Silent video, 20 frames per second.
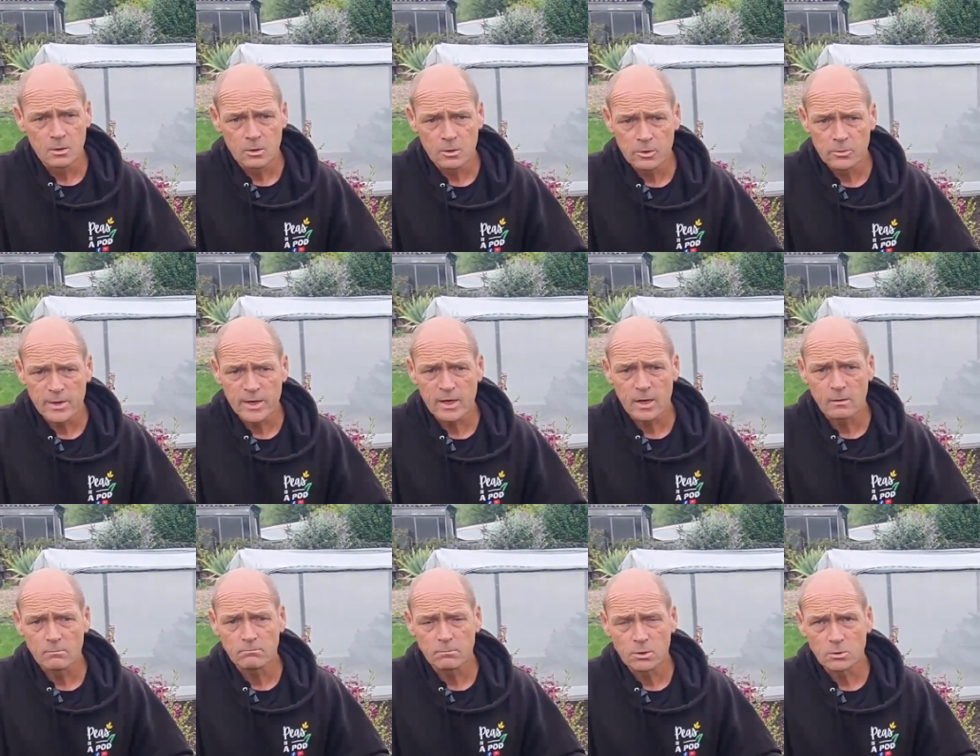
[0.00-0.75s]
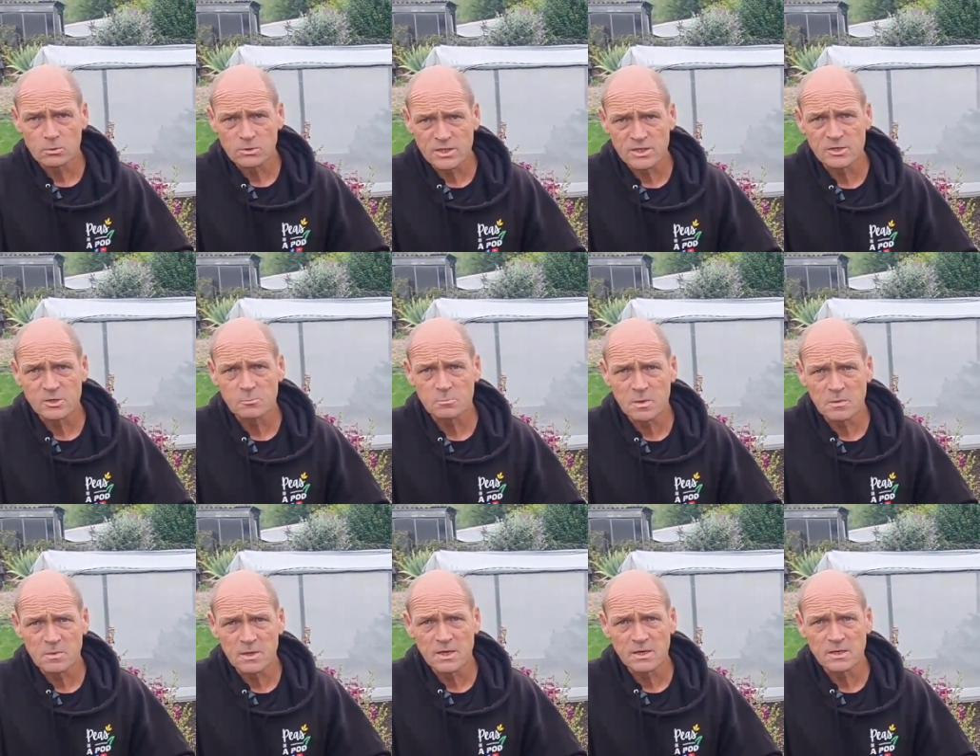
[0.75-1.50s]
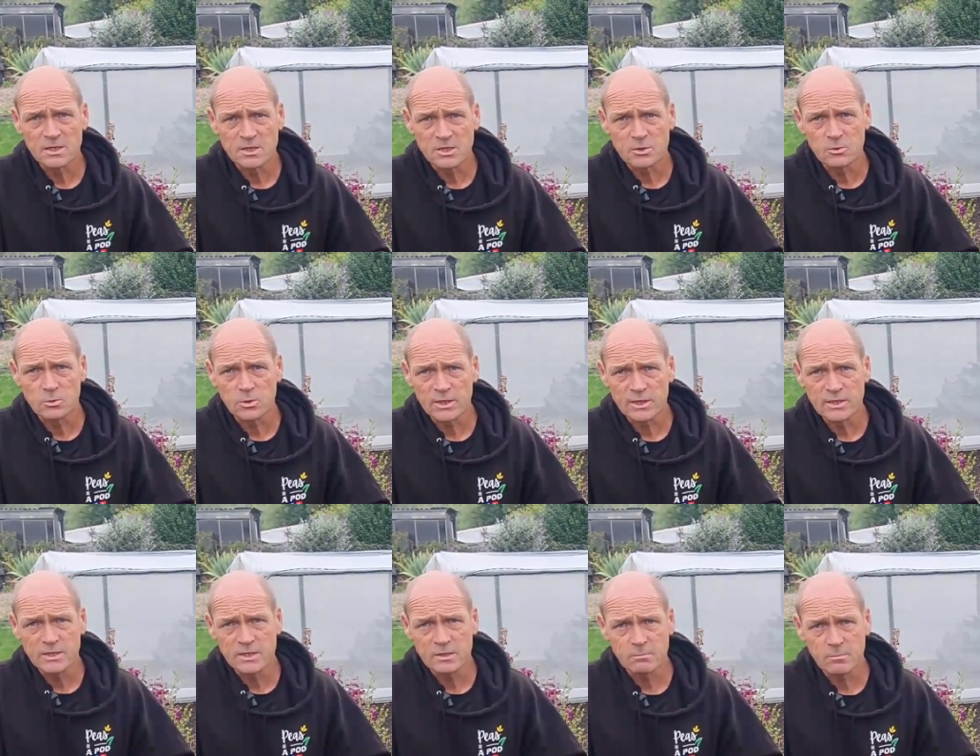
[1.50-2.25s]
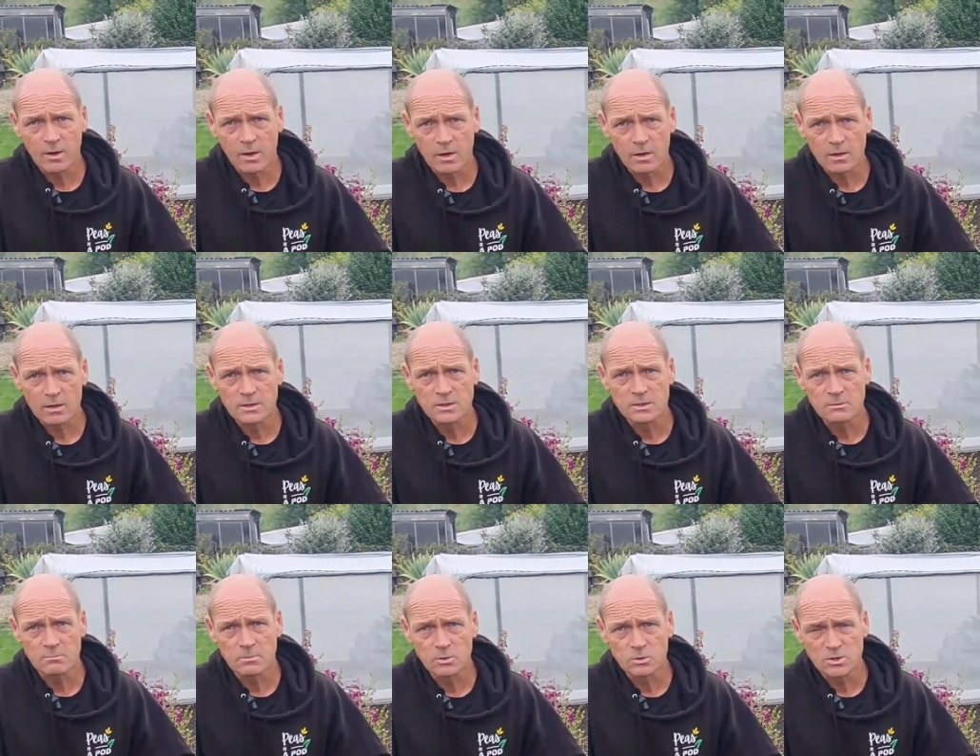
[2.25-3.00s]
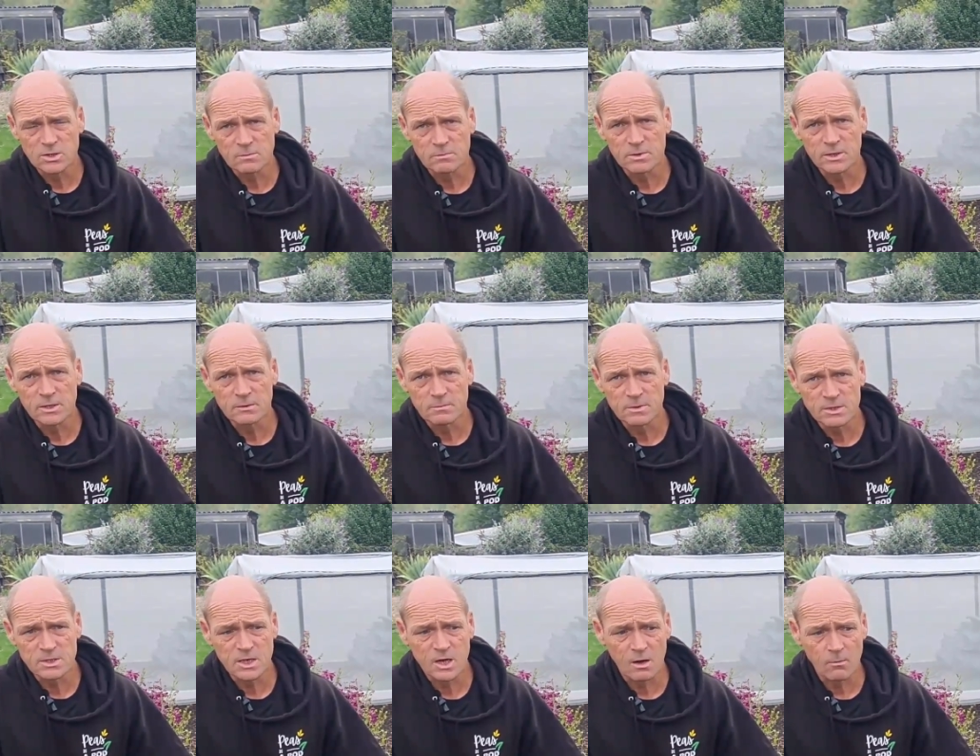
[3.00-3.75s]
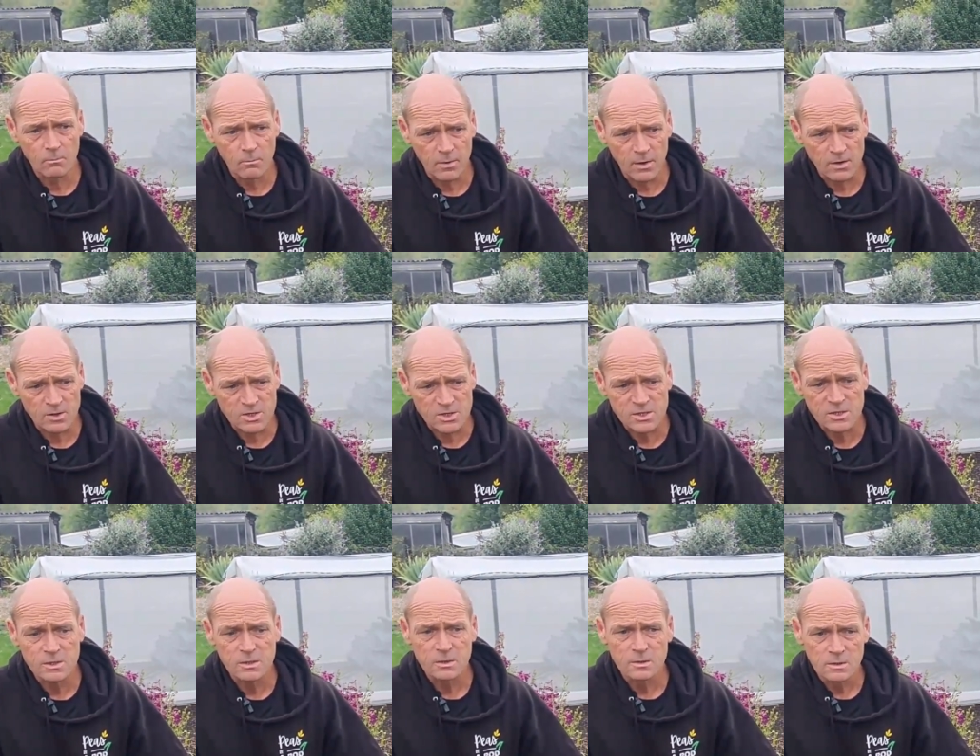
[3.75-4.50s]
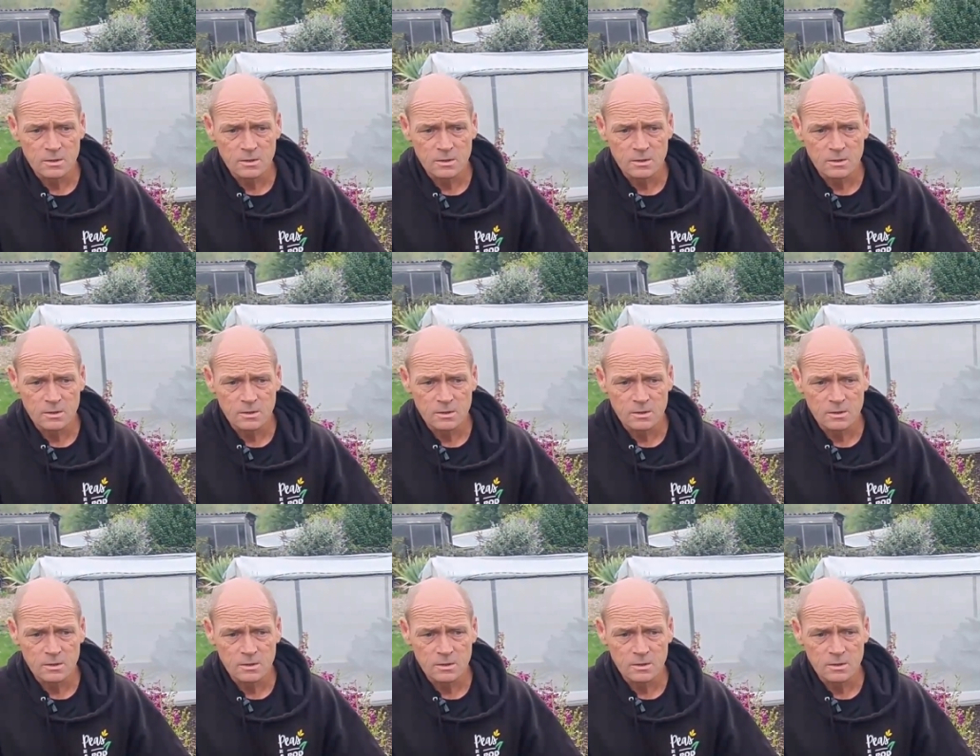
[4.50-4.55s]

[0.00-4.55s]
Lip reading: Grew it on, bulked it up a bit in a 2-litre pot. It's a multi-purpose compost.